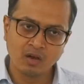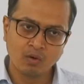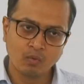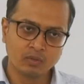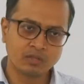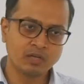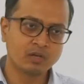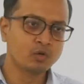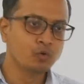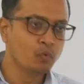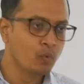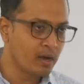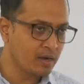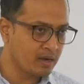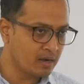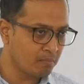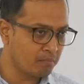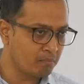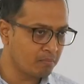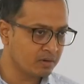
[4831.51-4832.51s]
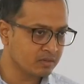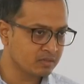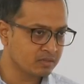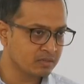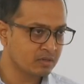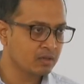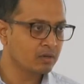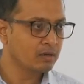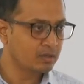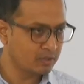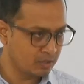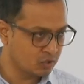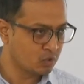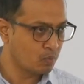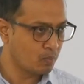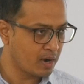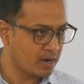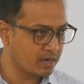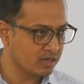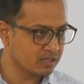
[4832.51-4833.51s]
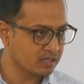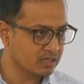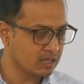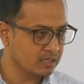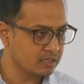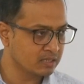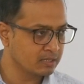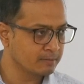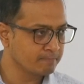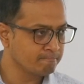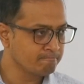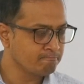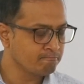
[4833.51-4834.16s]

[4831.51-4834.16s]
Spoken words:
with the 2n numbers in the somatic cells.